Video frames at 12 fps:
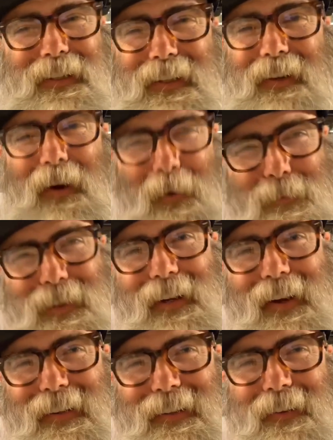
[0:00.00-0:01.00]

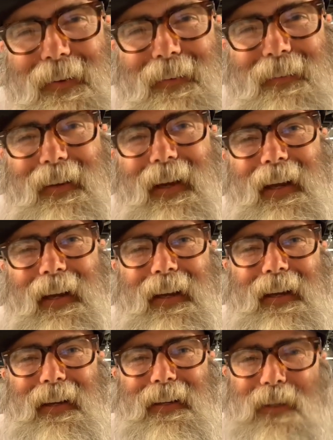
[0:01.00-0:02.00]
upsides on.
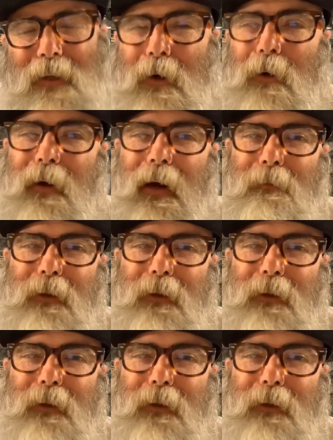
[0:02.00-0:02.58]
So I'm gonna